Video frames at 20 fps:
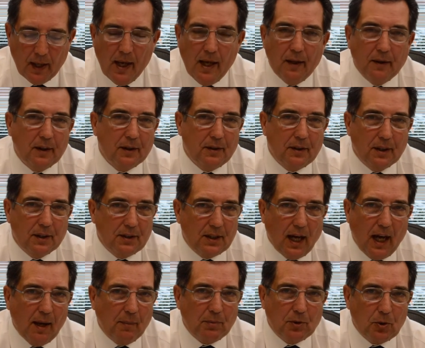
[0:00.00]
that the
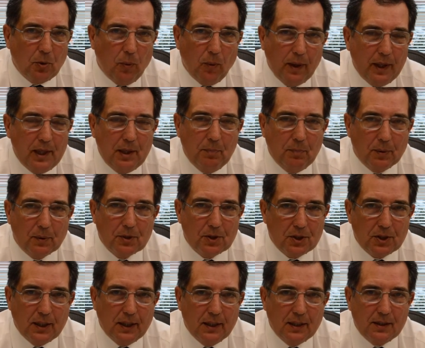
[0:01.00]
top
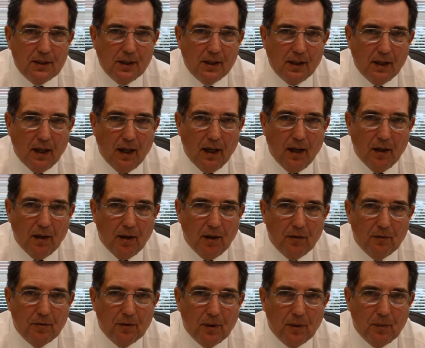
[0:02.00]
20% of